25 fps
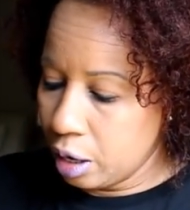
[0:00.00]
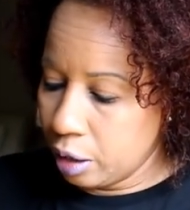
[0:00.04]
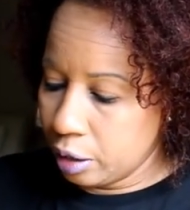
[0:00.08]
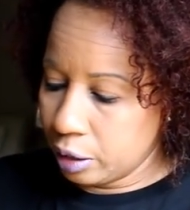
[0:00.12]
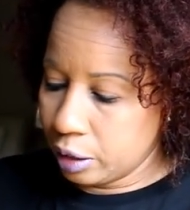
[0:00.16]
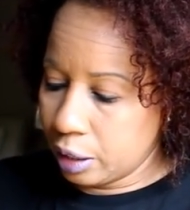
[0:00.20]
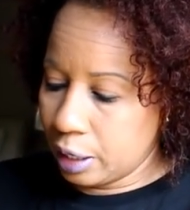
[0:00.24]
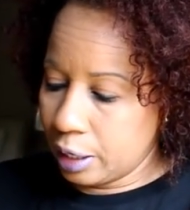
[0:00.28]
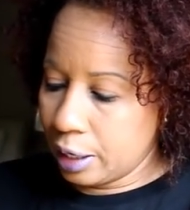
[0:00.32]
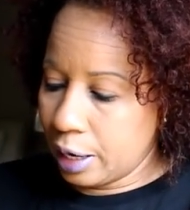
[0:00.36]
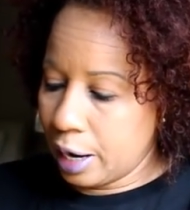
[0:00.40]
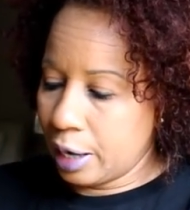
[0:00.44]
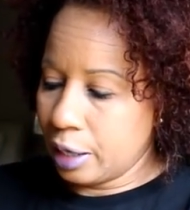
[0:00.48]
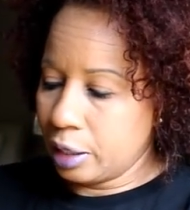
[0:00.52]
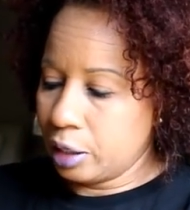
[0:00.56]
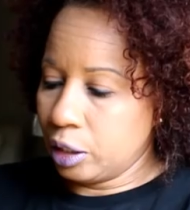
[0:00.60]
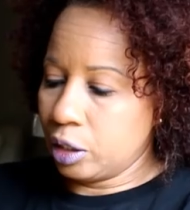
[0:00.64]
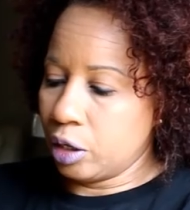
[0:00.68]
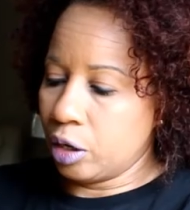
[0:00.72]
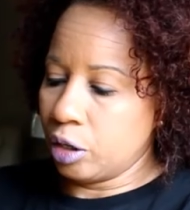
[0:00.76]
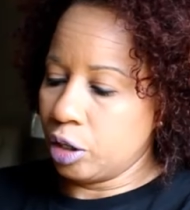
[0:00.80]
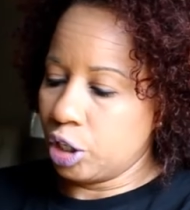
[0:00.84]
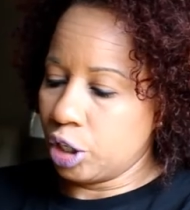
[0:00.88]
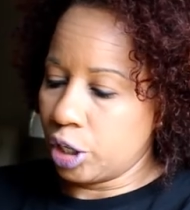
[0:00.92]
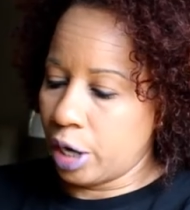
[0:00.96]
It's a nice
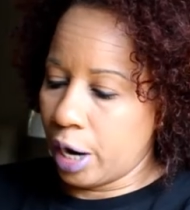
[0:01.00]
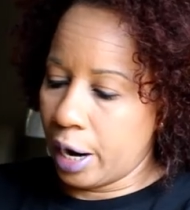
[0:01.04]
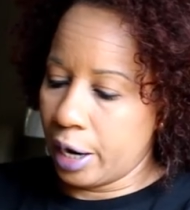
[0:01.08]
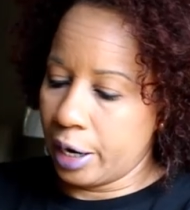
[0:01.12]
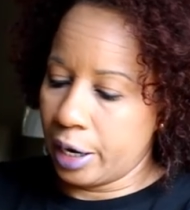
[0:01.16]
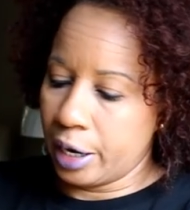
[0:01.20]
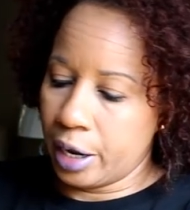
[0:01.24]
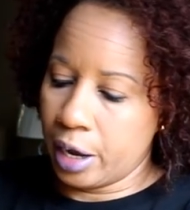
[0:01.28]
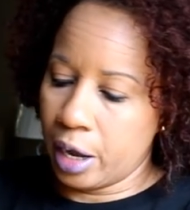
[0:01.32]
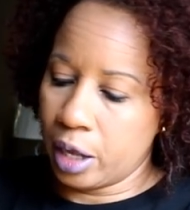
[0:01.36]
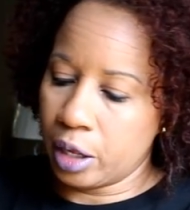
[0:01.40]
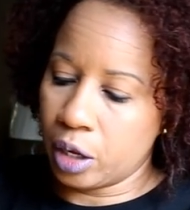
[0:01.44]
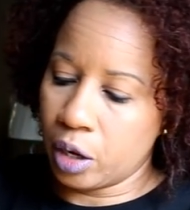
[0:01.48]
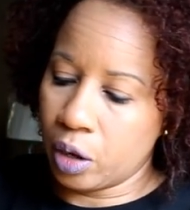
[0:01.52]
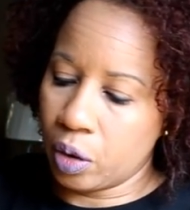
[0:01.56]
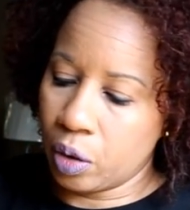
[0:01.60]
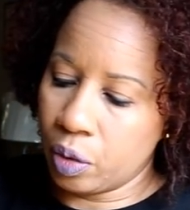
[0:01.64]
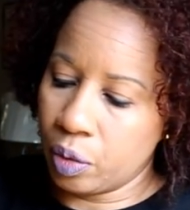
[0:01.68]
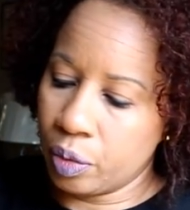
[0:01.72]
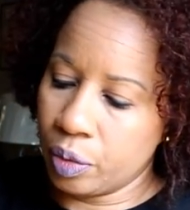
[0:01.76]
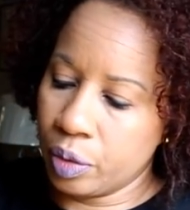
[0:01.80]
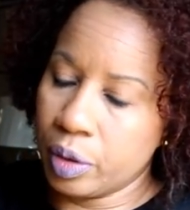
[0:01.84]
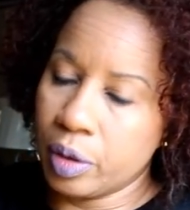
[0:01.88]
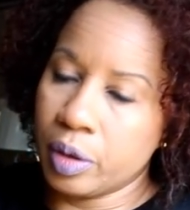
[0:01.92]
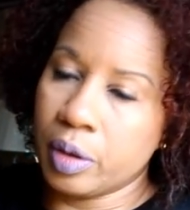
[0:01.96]
sunshine
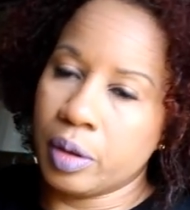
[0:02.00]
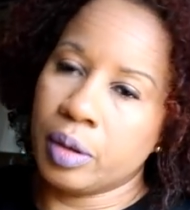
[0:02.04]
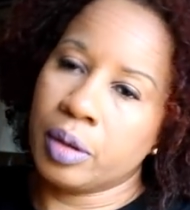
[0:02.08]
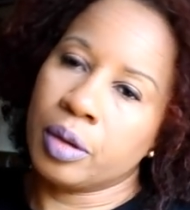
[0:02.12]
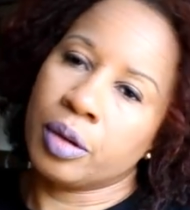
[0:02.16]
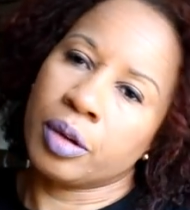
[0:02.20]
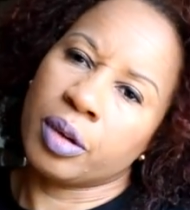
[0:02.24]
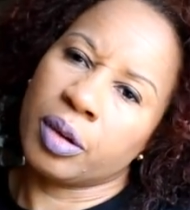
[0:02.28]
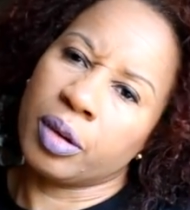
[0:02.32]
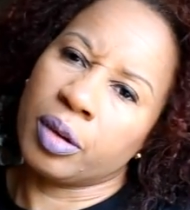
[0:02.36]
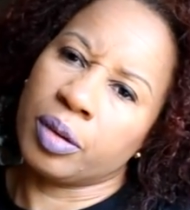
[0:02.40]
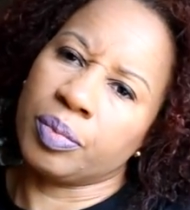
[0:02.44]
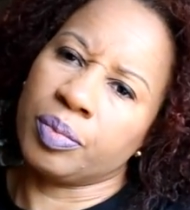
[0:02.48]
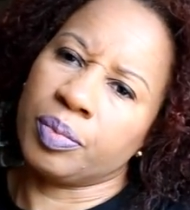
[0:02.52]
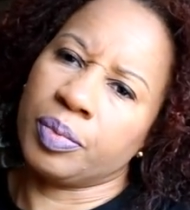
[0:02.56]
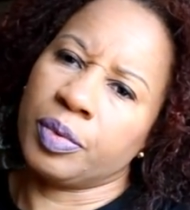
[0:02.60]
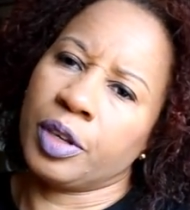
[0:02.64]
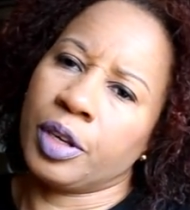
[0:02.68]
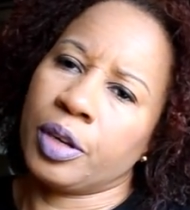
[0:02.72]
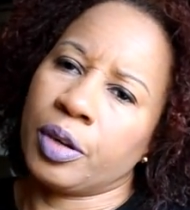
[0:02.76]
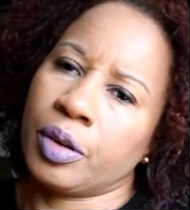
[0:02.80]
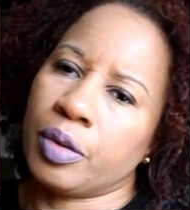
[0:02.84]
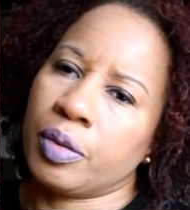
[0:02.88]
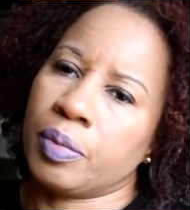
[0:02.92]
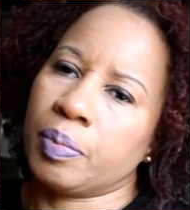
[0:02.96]
yellow. Could
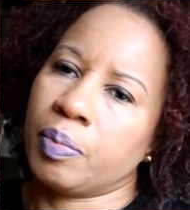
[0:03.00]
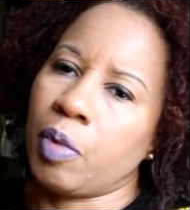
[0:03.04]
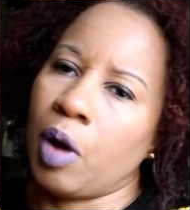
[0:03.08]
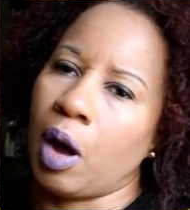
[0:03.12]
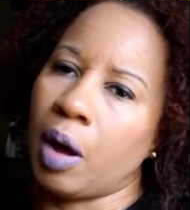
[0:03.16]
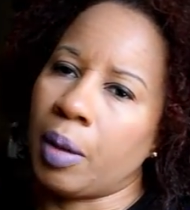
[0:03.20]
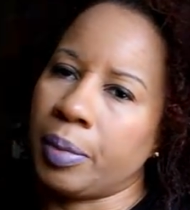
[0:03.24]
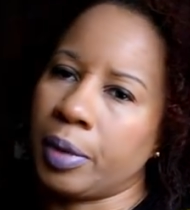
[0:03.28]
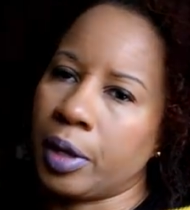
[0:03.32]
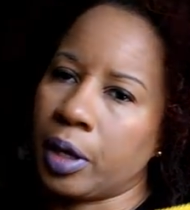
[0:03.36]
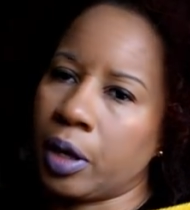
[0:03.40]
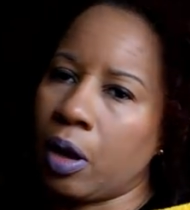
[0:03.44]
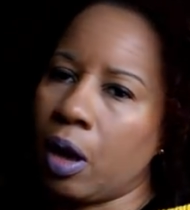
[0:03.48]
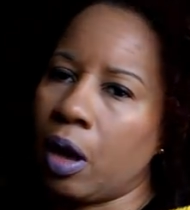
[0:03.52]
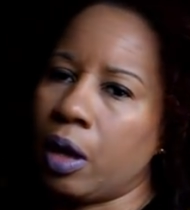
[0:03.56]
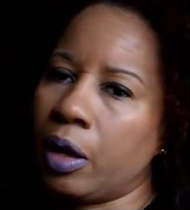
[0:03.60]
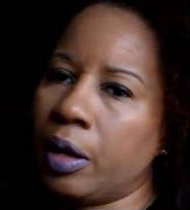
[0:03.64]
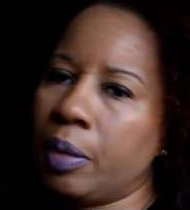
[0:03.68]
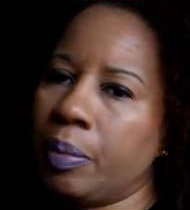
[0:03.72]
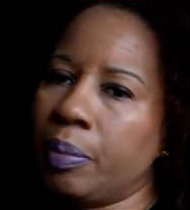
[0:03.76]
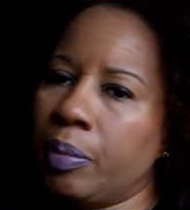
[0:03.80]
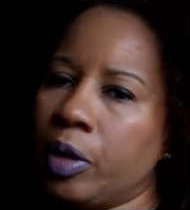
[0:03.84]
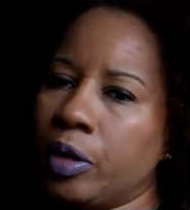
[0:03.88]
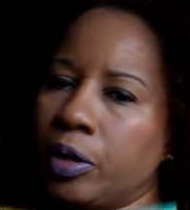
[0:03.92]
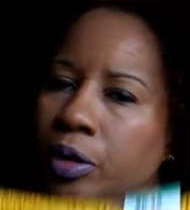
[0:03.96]
you could probably call
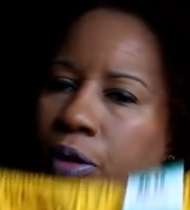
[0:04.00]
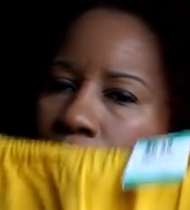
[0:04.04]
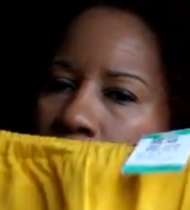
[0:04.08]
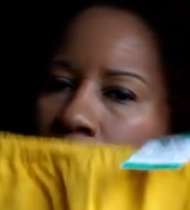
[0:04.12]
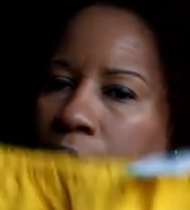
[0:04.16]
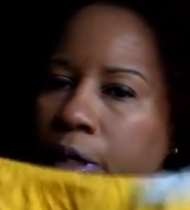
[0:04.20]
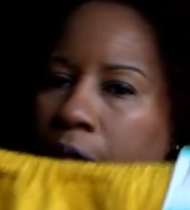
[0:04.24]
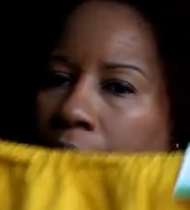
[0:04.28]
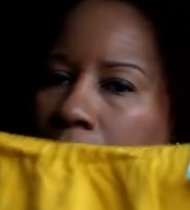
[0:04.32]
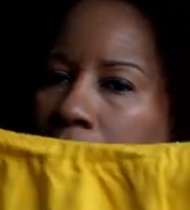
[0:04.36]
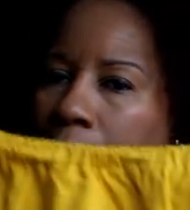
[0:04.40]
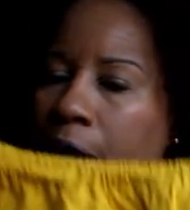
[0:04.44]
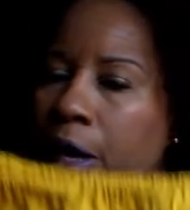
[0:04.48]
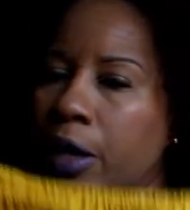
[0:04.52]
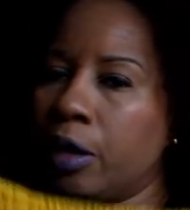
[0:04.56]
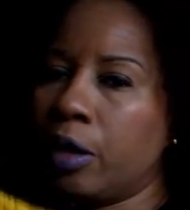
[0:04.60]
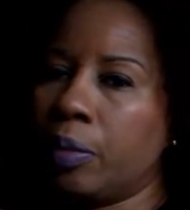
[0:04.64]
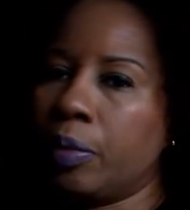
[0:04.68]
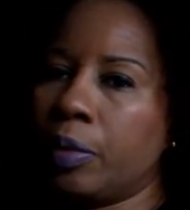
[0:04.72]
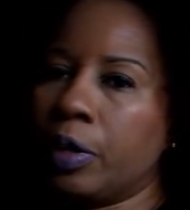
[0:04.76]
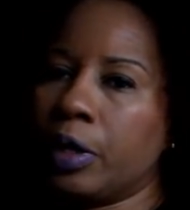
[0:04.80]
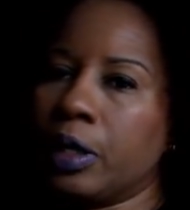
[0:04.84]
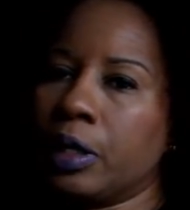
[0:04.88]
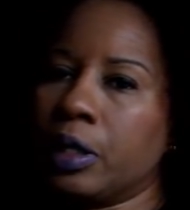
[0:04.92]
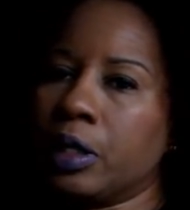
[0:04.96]
it mustardy yellow,
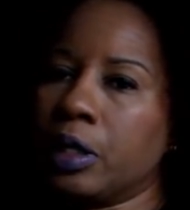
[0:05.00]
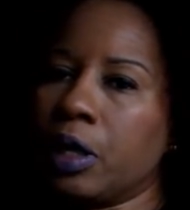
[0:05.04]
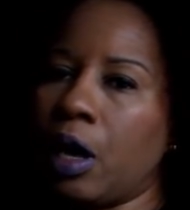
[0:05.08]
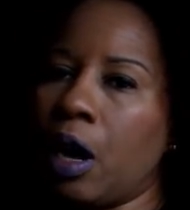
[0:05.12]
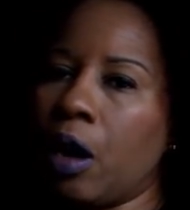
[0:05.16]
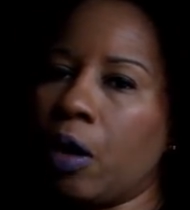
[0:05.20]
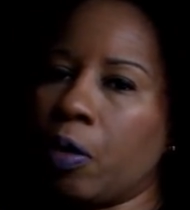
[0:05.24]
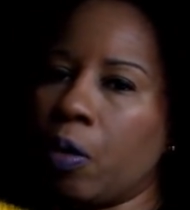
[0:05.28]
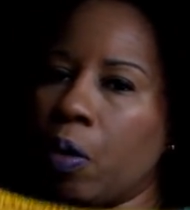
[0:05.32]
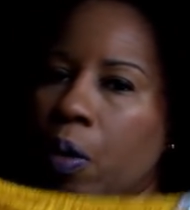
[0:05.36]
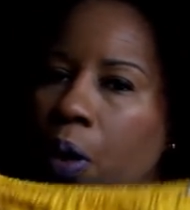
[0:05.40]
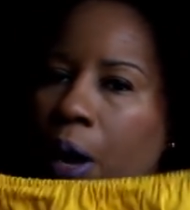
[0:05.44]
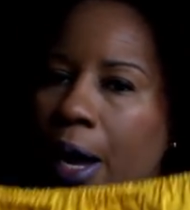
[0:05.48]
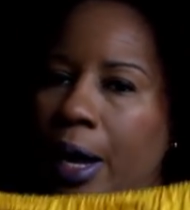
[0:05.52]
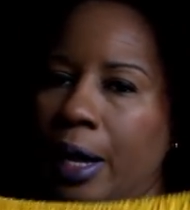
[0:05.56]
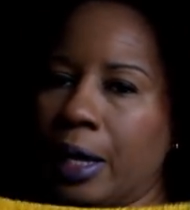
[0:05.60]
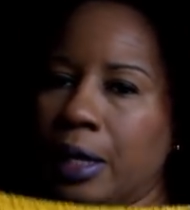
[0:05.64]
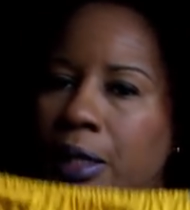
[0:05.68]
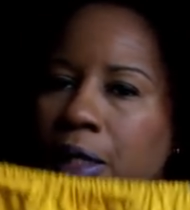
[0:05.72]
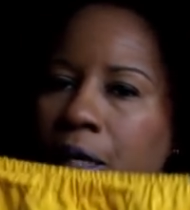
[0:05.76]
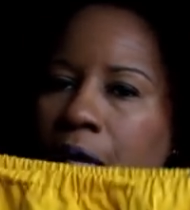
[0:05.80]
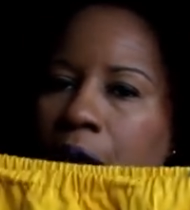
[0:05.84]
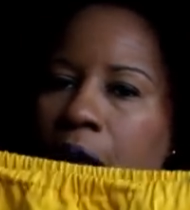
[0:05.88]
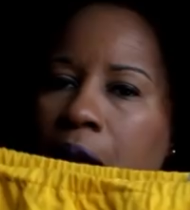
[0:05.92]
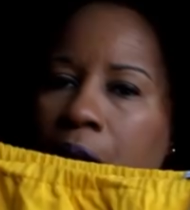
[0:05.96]
but it's not
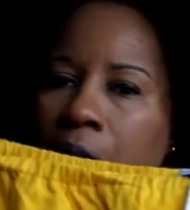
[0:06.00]
quite.